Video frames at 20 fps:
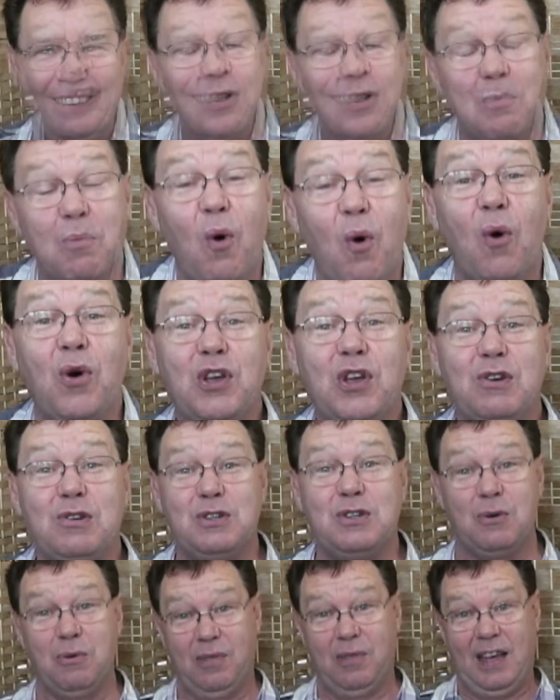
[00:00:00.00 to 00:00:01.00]
The more you
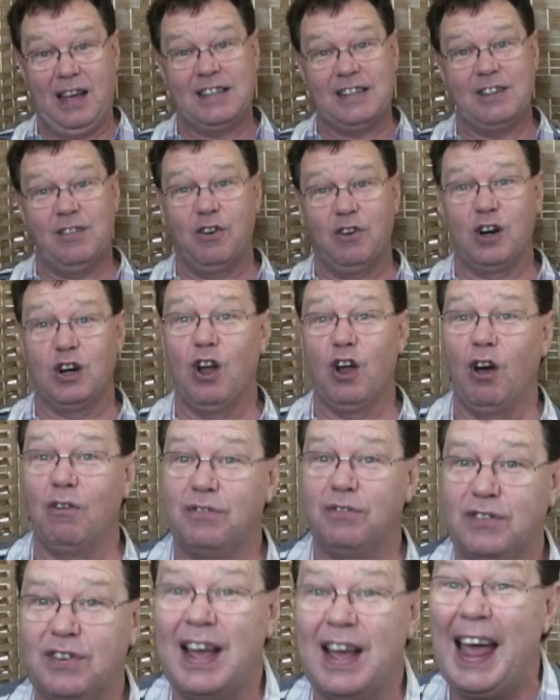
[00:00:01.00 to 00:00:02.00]
do this, and there are a lot
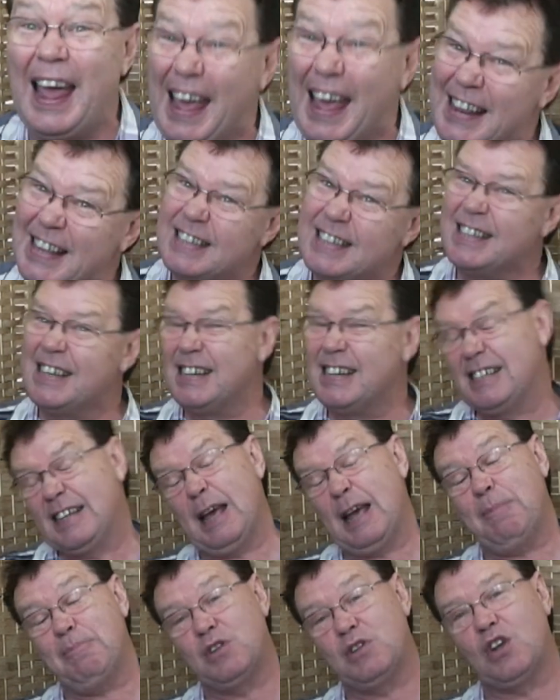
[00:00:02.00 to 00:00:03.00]
of hints and
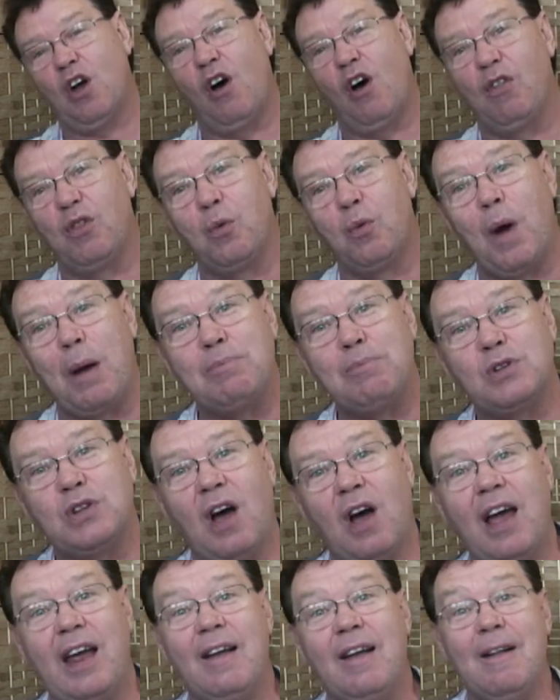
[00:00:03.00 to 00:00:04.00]
tips on the
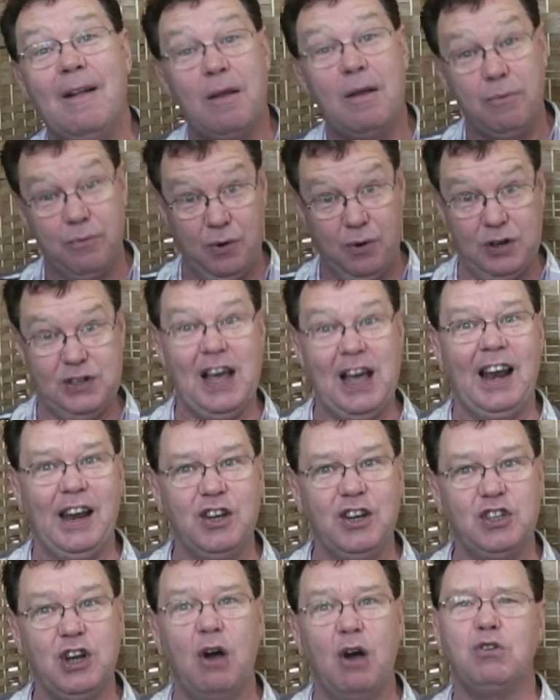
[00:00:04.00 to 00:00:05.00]
website for
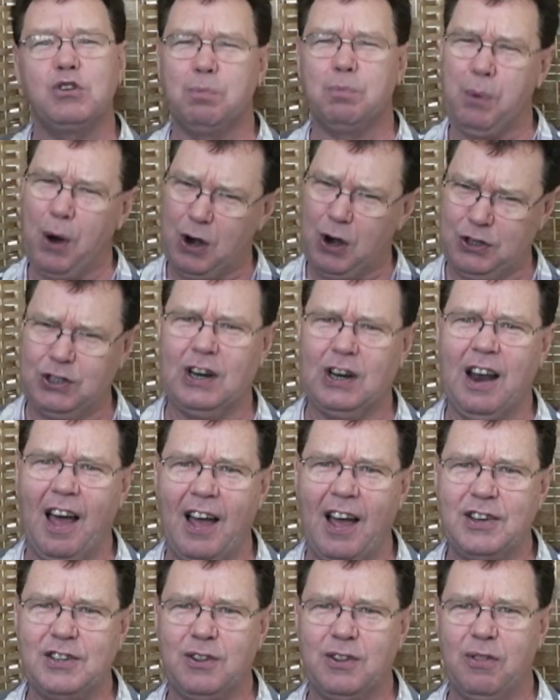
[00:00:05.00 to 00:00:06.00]
telling jokes,
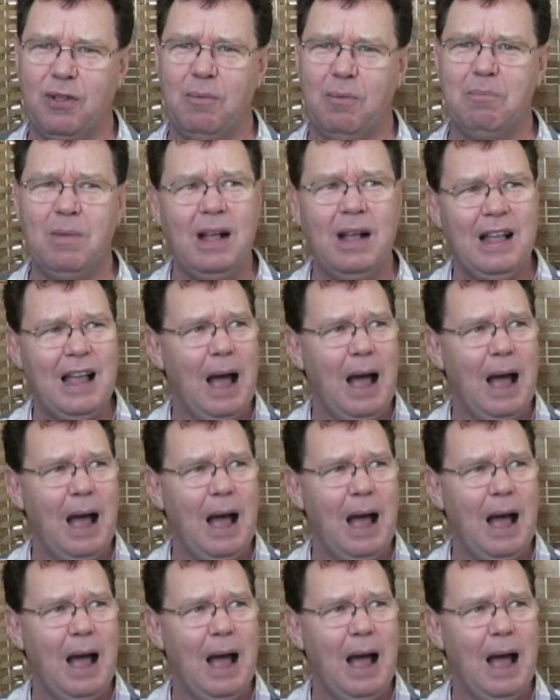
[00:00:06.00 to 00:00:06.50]
personalizing them.